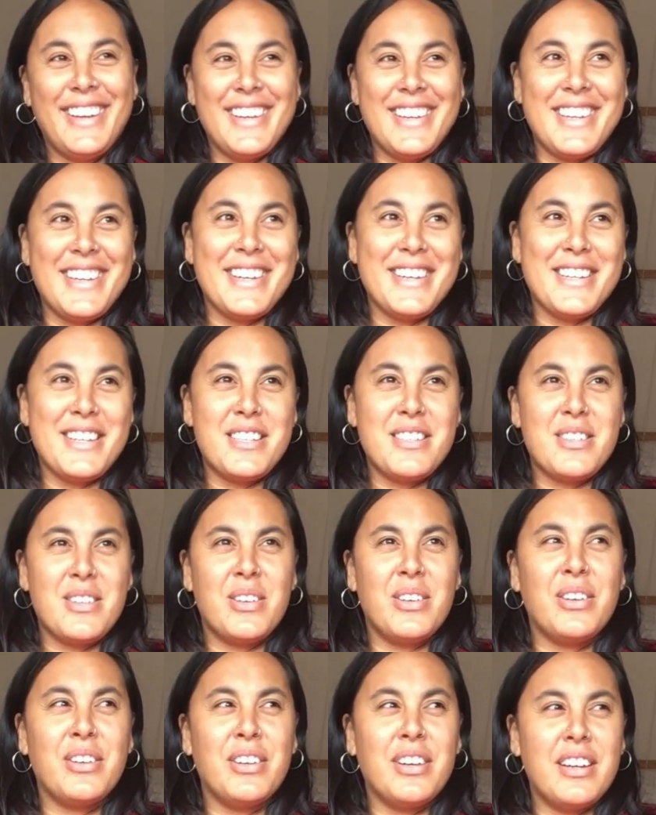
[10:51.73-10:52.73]
Yeah, so
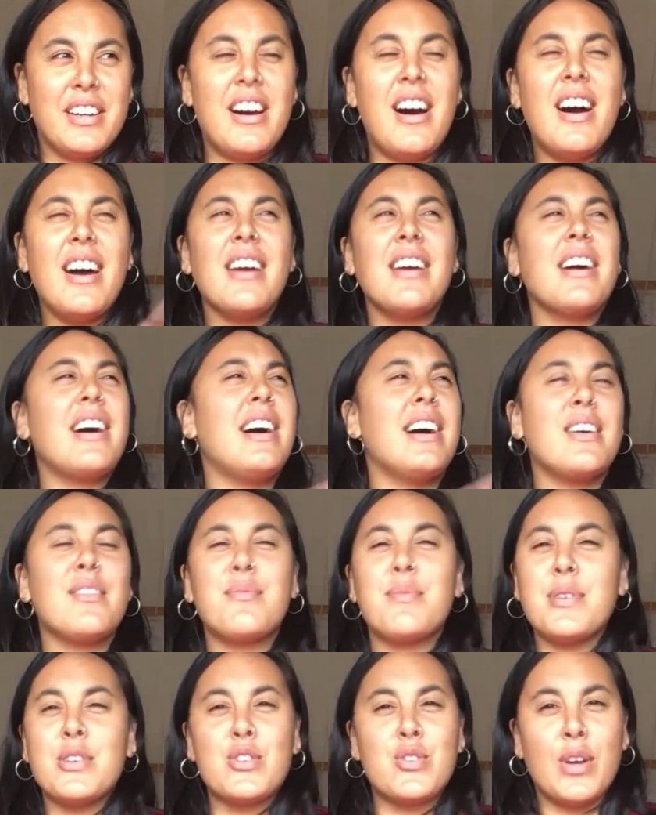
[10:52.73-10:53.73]

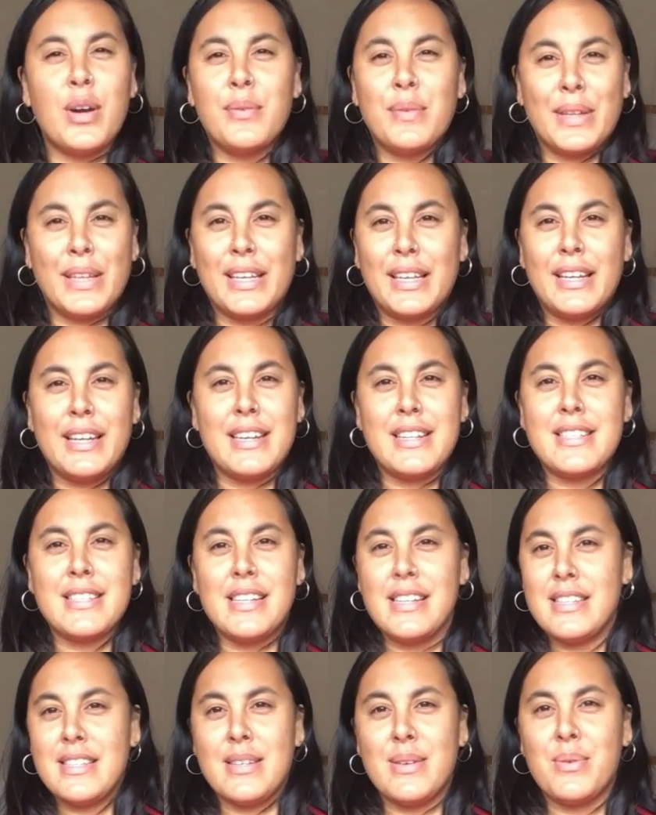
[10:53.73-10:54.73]
I've been traveling like
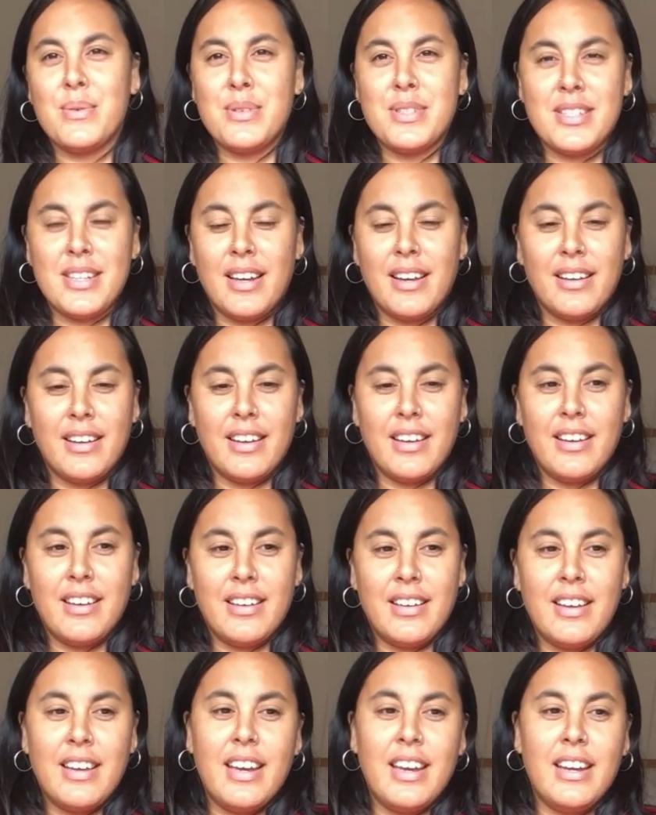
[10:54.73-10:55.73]
since I was younger,
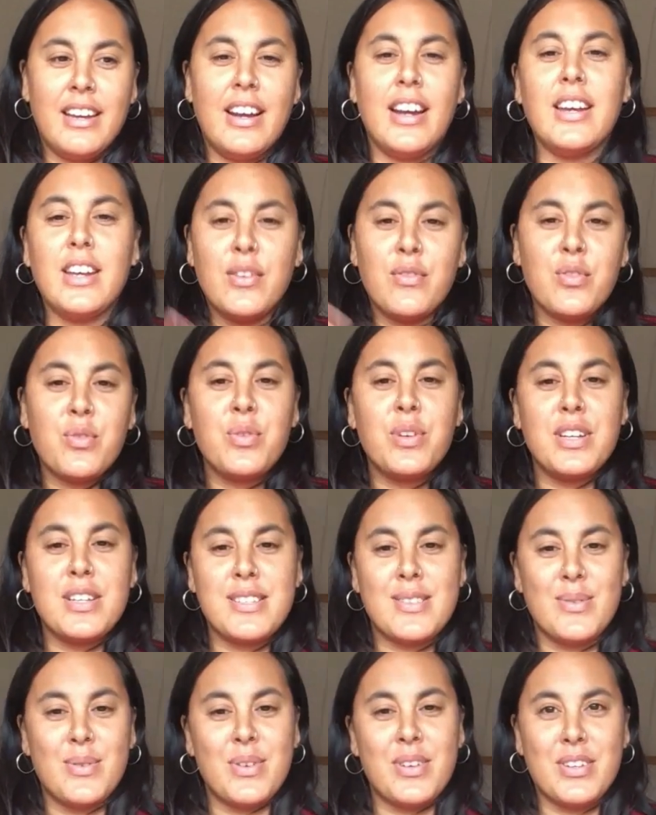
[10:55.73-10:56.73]
and I never really
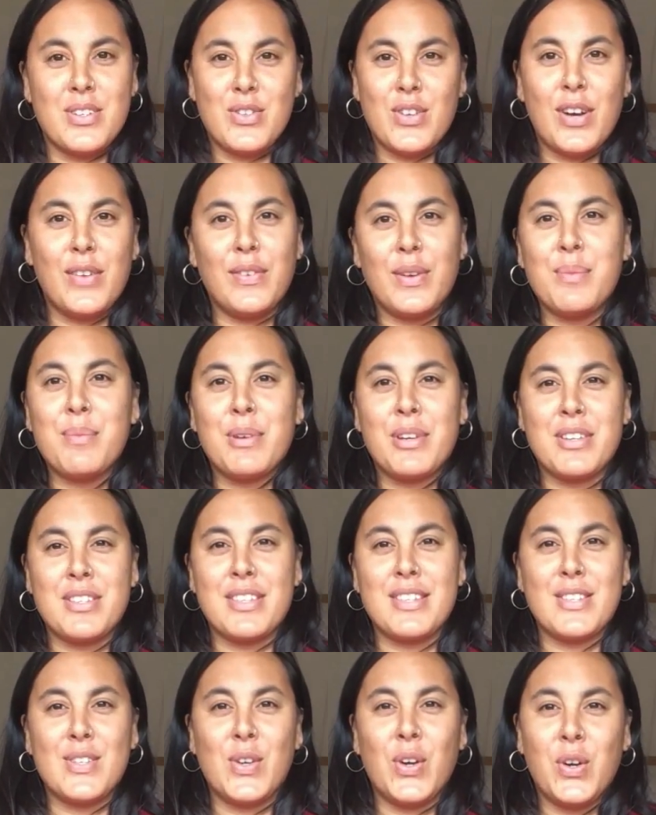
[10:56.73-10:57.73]
saw it as traveling because
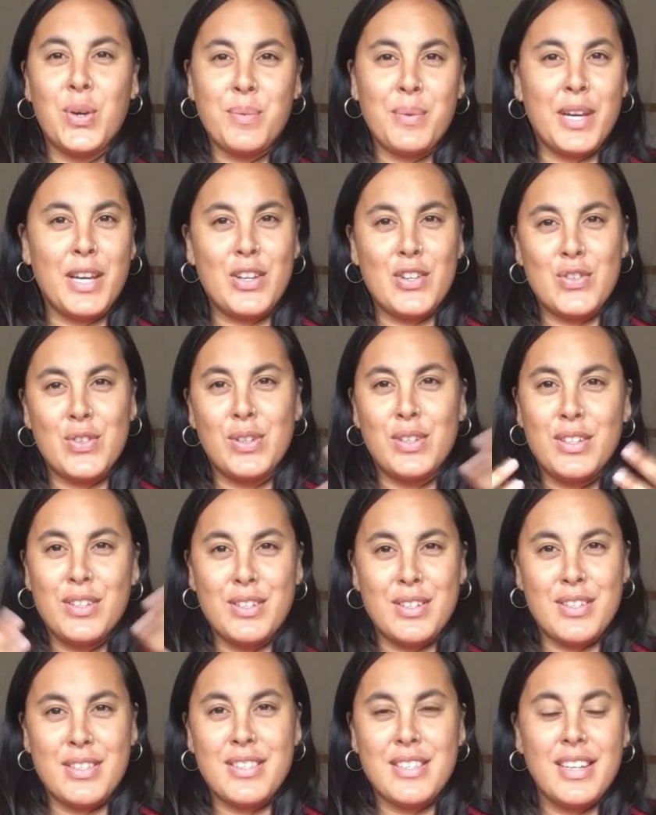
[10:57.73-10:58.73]
it's your home country and you
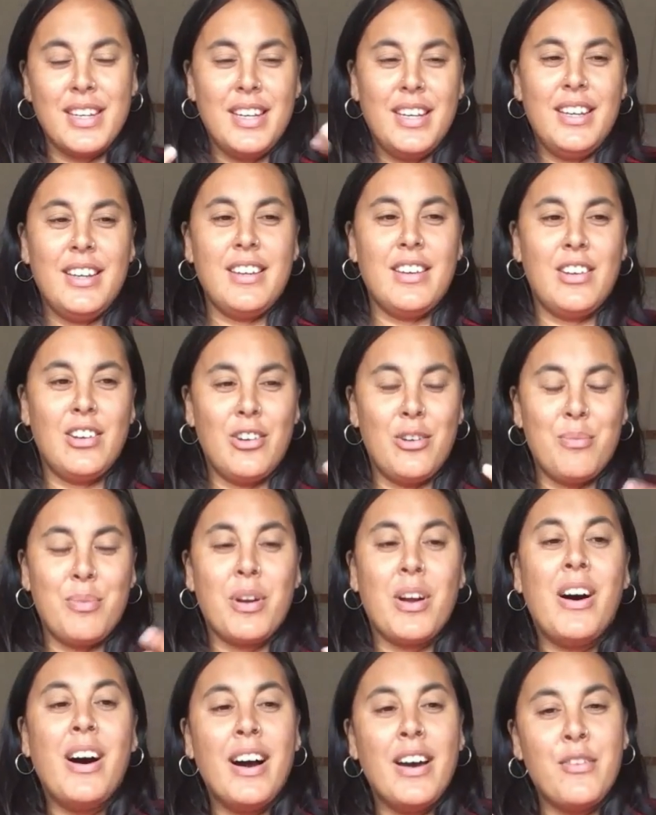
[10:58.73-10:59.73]
just,
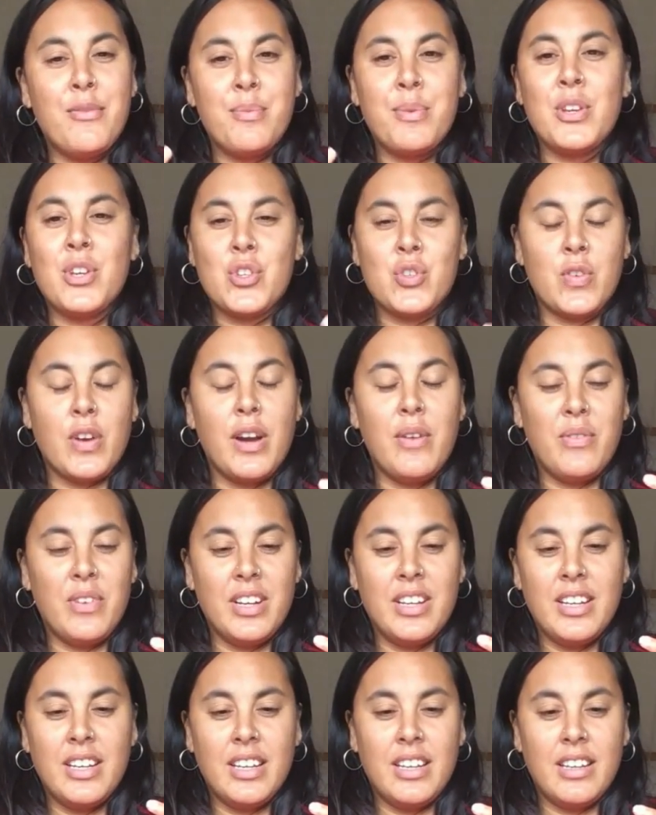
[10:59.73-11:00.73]
but I've been
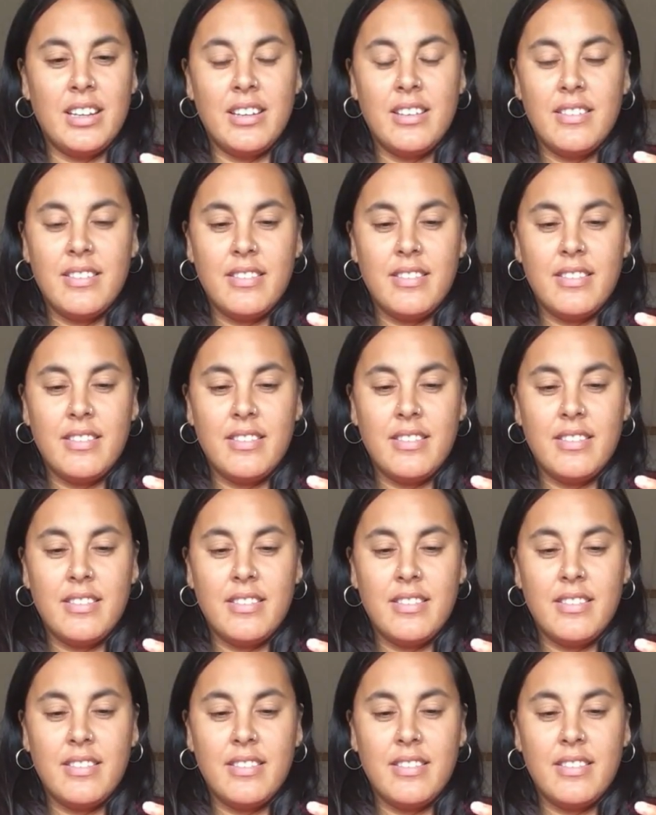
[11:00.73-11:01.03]
traveling